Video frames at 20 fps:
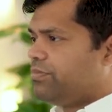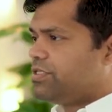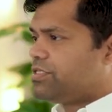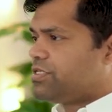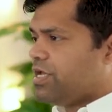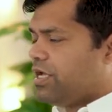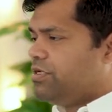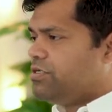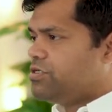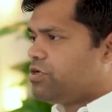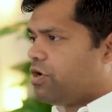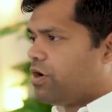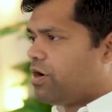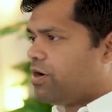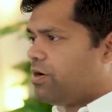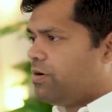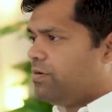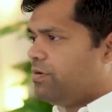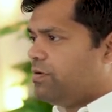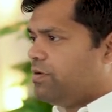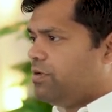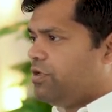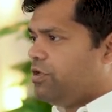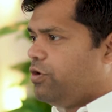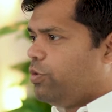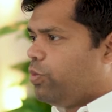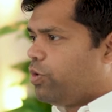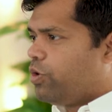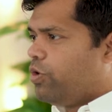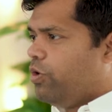Son, daughter,
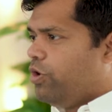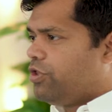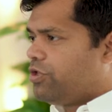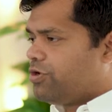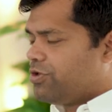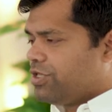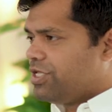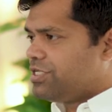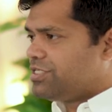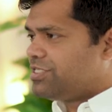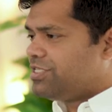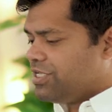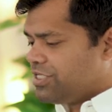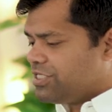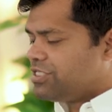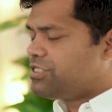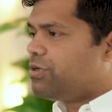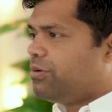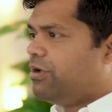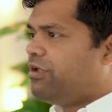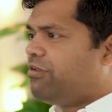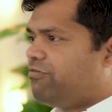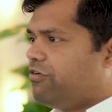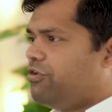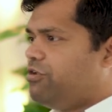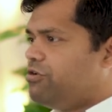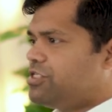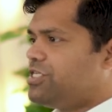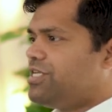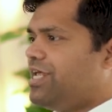you were going through this. This is the word
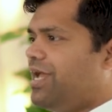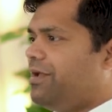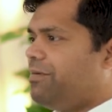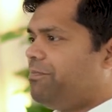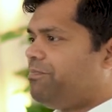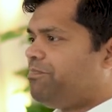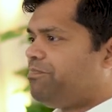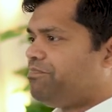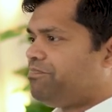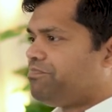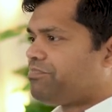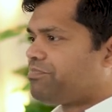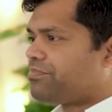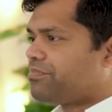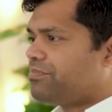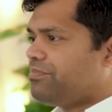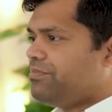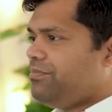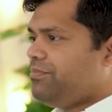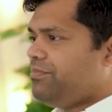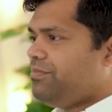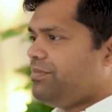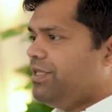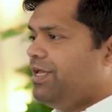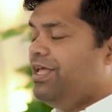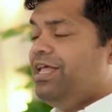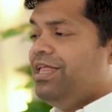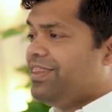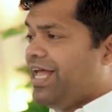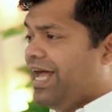for you today.
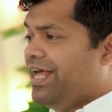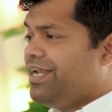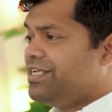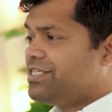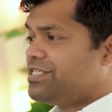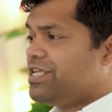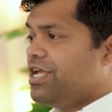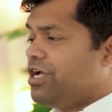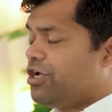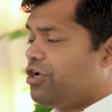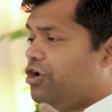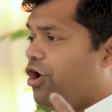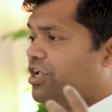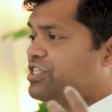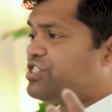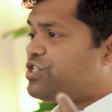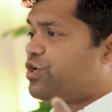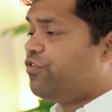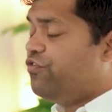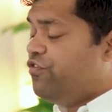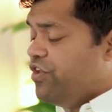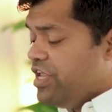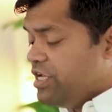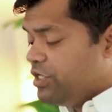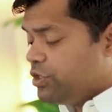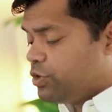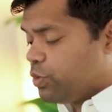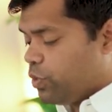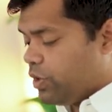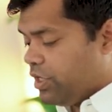That is God's
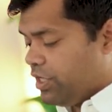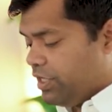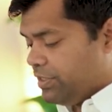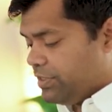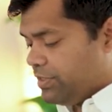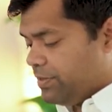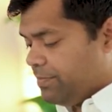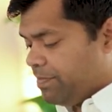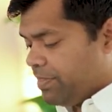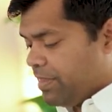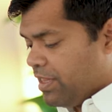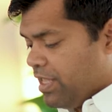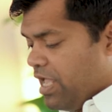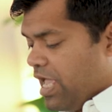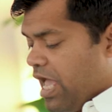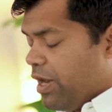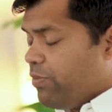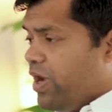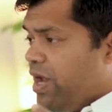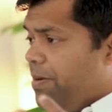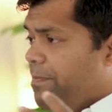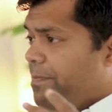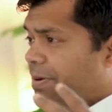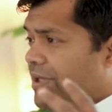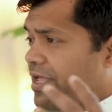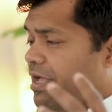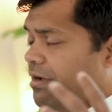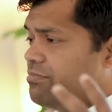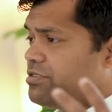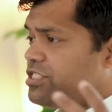revealed word. And when it
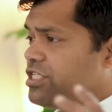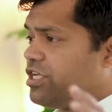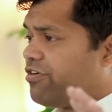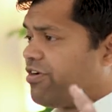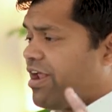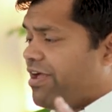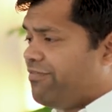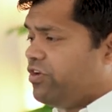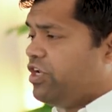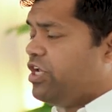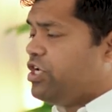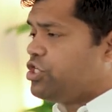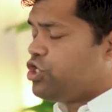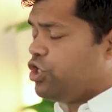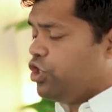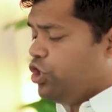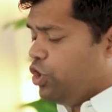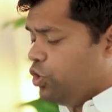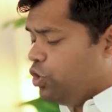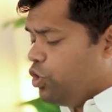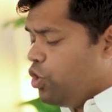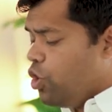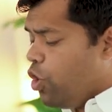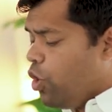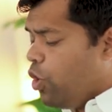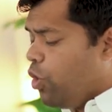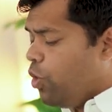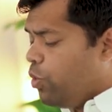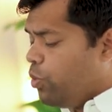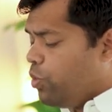becomes revelation, you
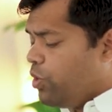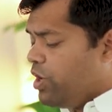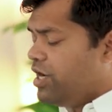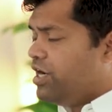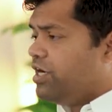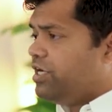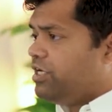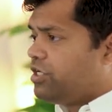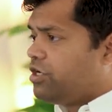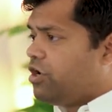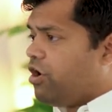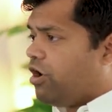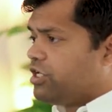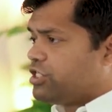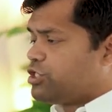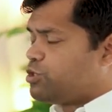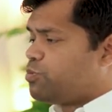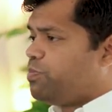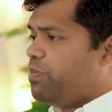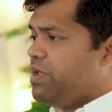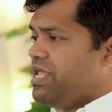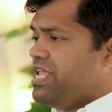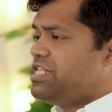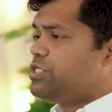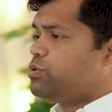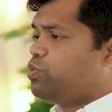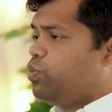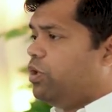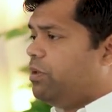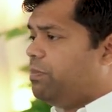know, word God
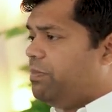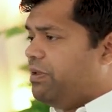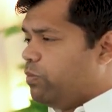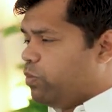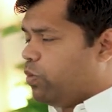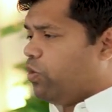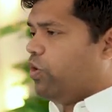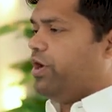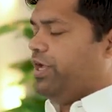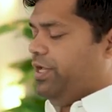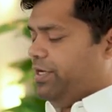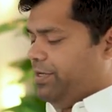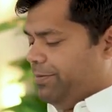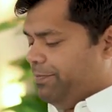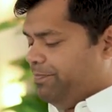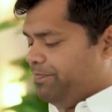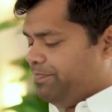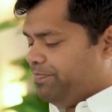speaks will be void,